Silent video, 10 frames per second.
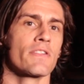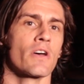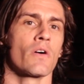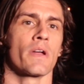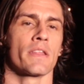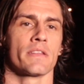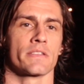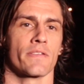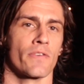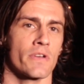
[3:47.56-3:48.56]
though in
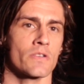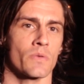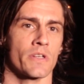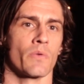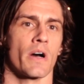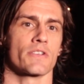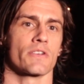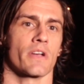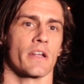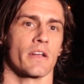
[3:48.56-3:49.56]
this footage, when you watch,
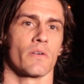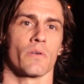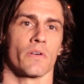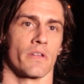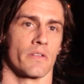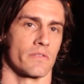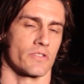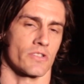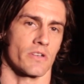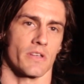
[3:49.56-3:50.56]
you kind of go, well,
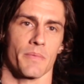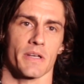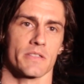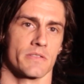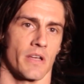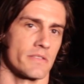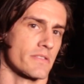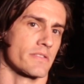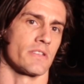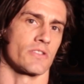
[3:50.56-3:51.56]
sure, that makes tons
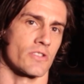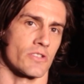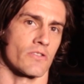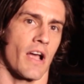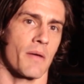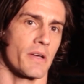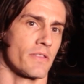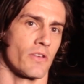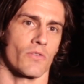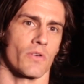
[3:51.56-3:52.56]
of sense. You just grab it
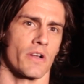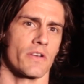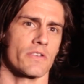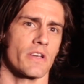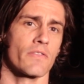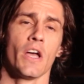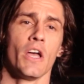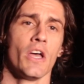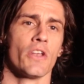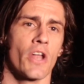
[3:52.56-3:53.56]
and you throw it under yourself.
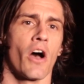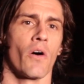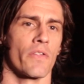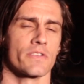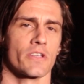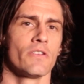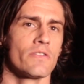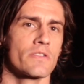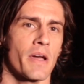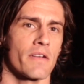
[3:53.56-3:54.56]
No, there's a
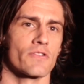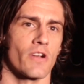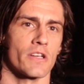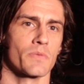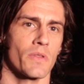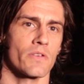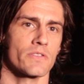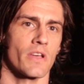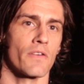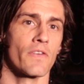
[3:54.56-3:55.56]
huge amount of trust with
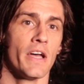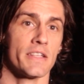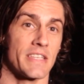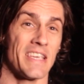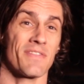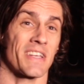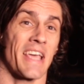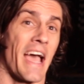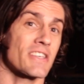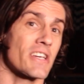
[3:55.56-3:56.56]
yourself to even
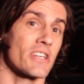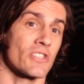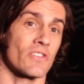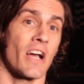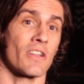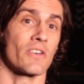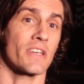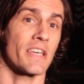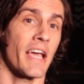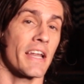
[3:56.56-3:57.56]
catch it, because you're not
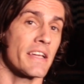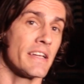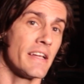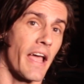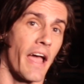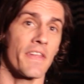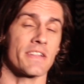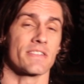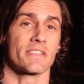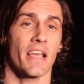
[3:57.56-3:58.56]
looking at it. And
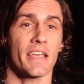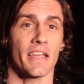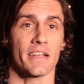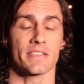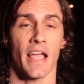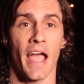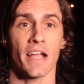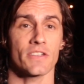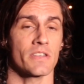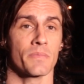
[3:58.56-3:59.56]
then second, to
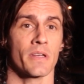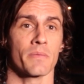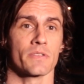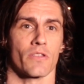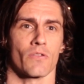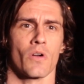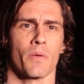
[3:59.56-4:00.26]
actually be able to throw